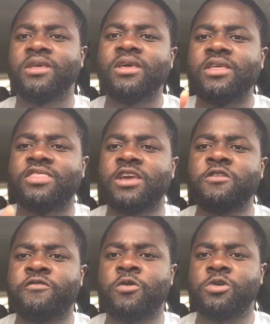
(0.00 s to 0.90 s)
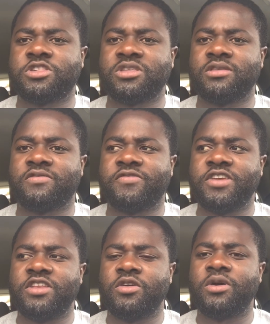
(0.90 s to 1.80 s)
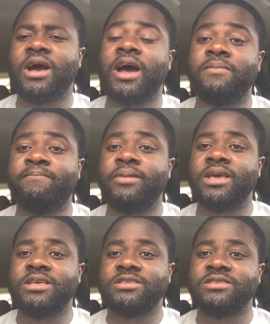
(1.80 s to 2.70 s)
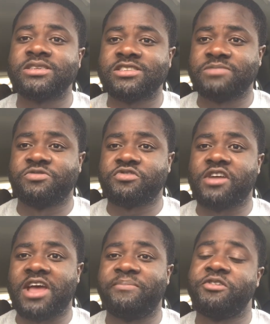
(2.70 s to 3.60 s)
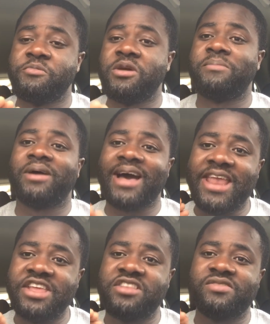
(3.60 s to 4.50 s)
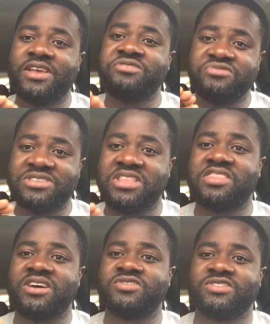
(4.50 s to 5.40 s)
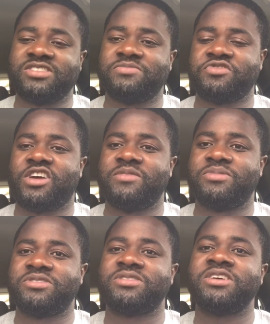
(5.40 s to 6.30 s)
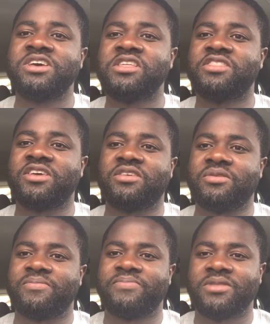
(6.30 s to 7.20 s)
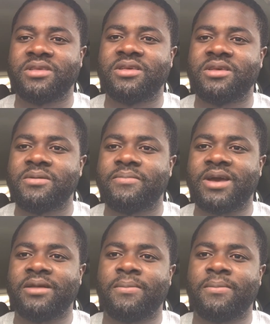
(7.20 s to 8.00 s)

Thank you for watching this video, and please subscribe. Remember, I need to get to 10,000 subscribers. Thank you. Bye.